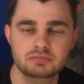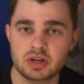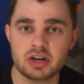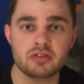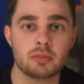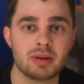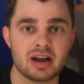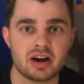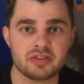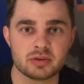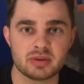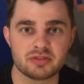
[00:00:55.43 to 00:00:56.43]
Another player I
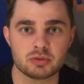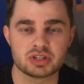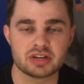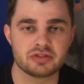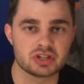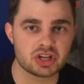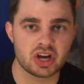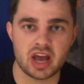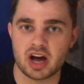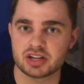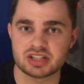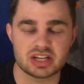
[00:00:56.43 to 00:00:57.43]
think we have to watch out for is
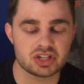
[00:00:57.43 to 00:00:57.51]
Kouyaté.